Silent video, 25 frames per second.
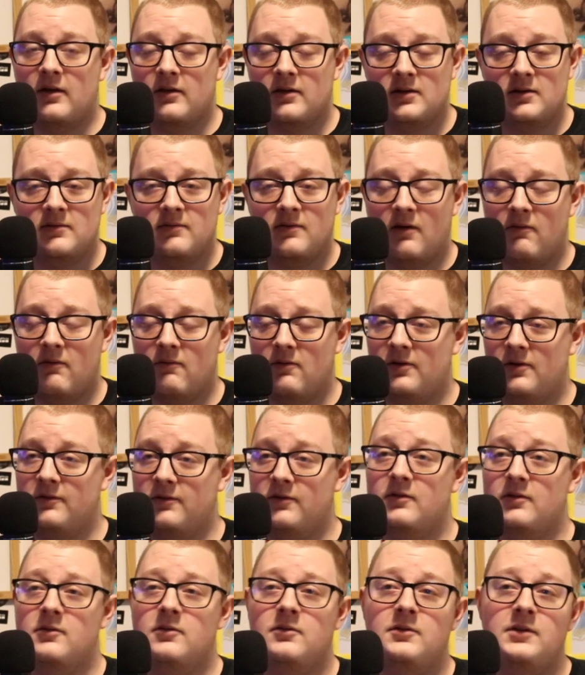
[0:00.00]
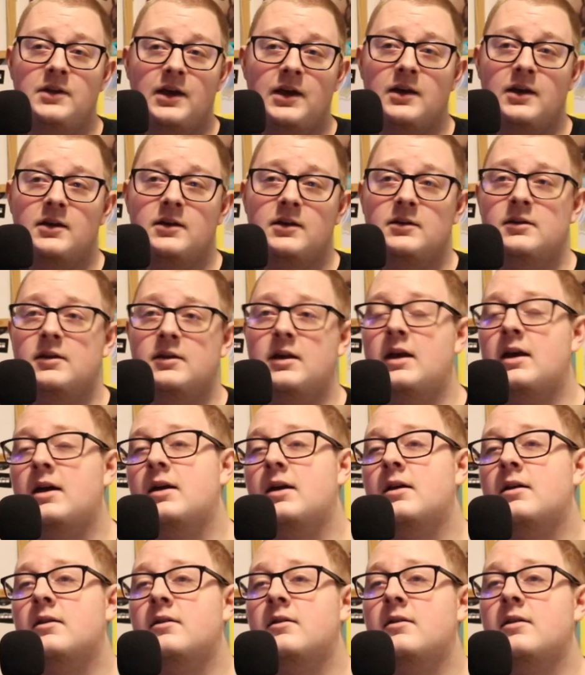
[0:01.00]
of every single day,
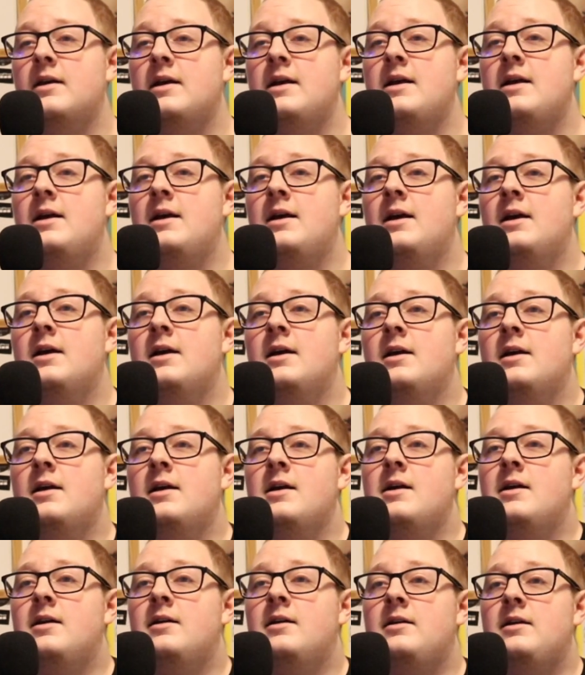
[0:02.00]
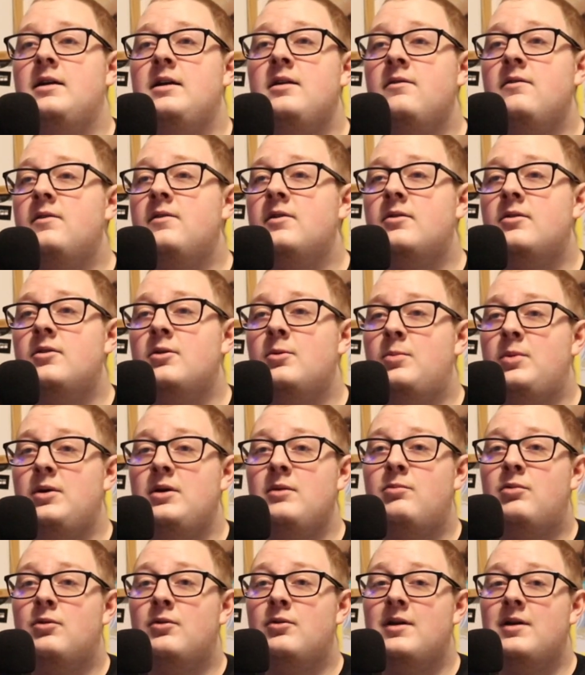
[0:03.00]
and even the
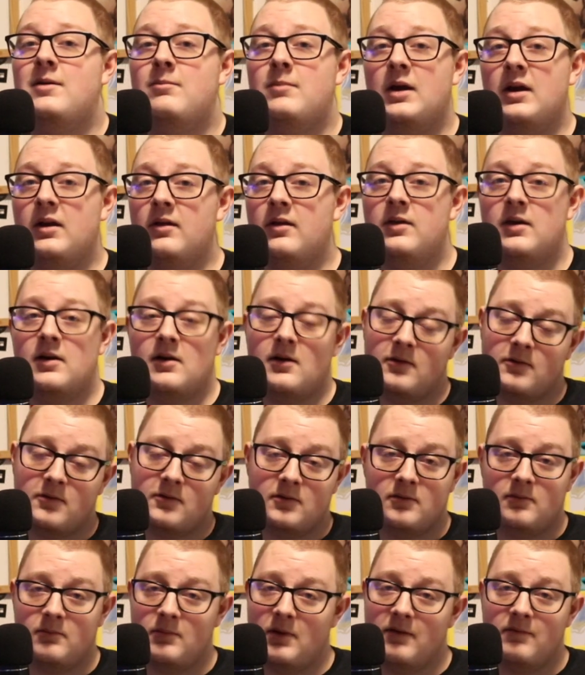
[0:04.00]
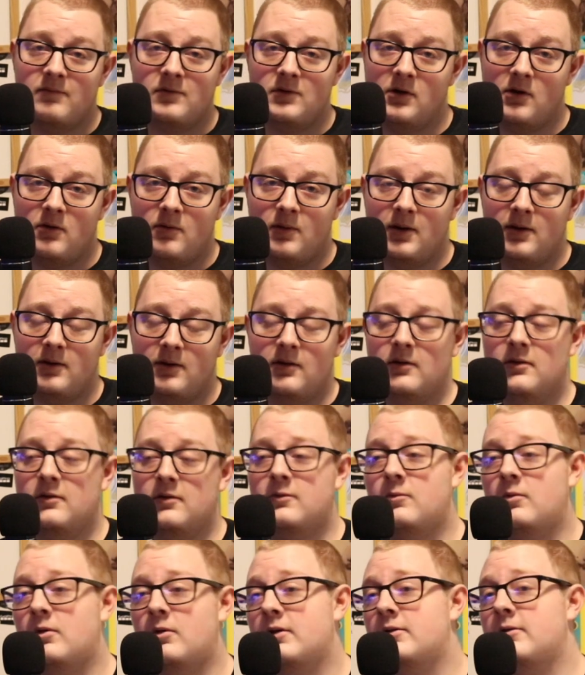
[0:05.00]
people that made the algorithm have no idea
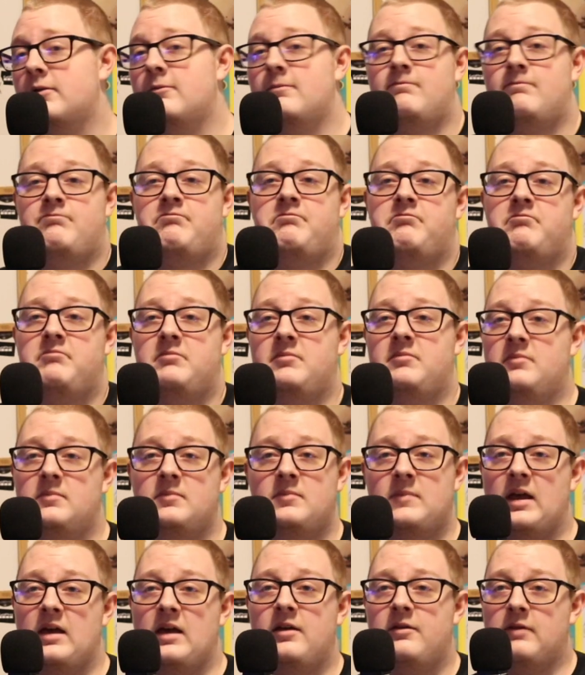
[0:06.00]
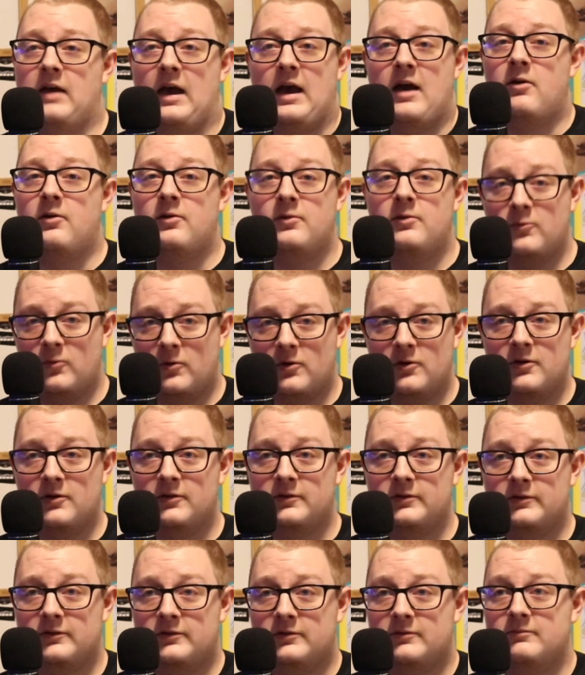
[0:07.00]
how it
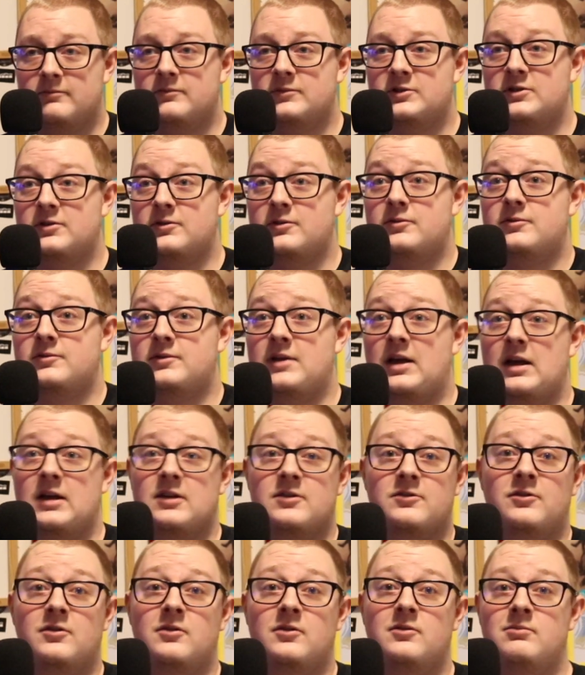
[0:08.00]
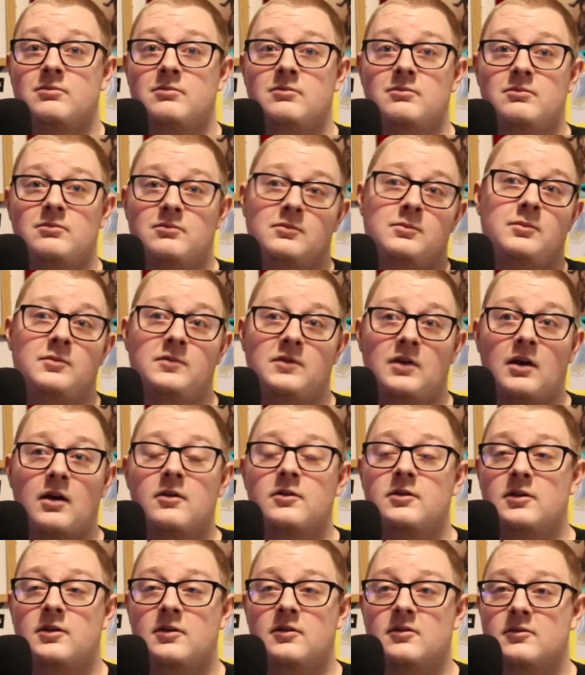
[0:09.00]
works. So that should tell
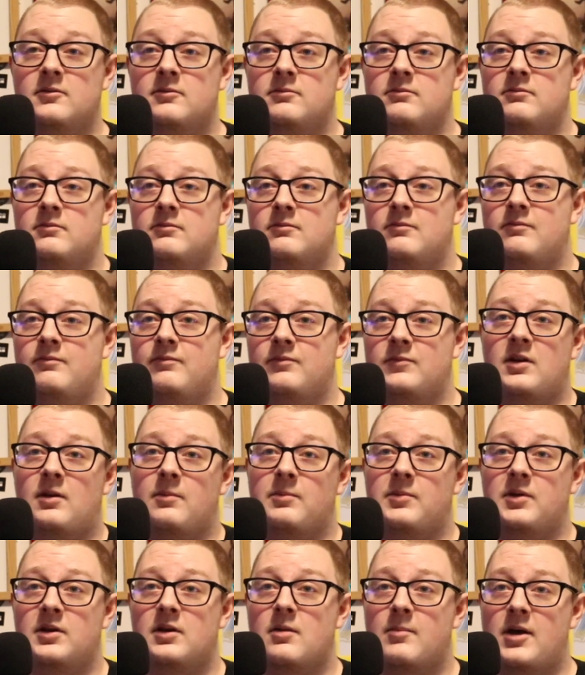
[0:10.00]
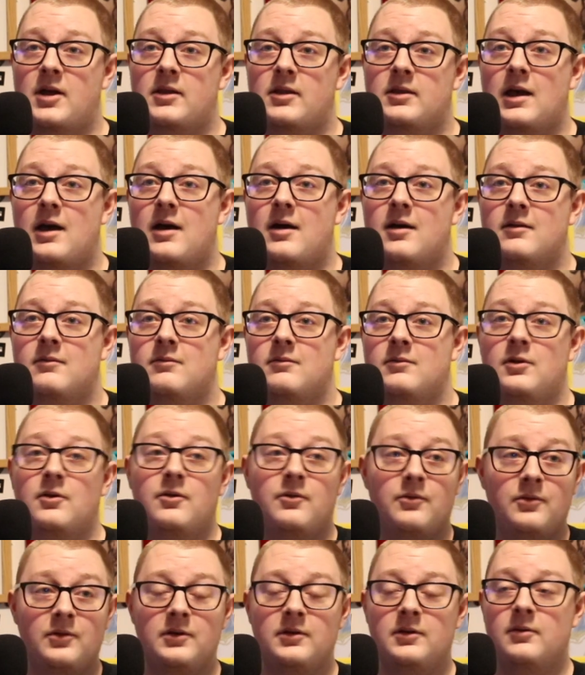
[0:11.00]
you something about that. The
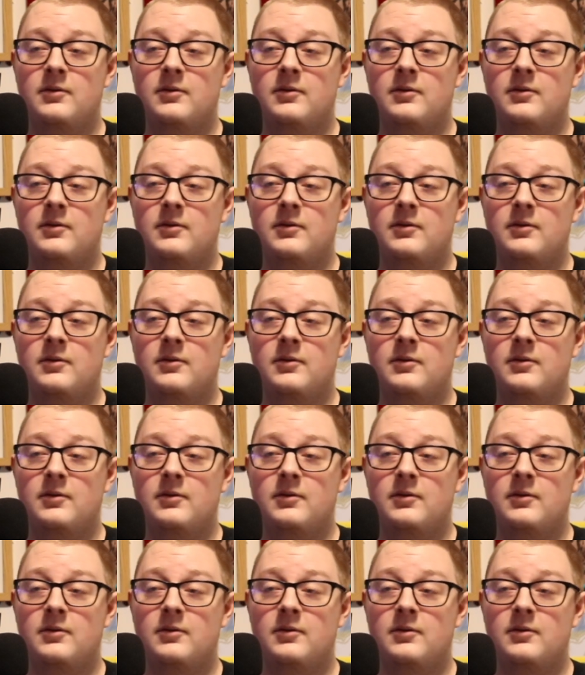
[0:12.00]
only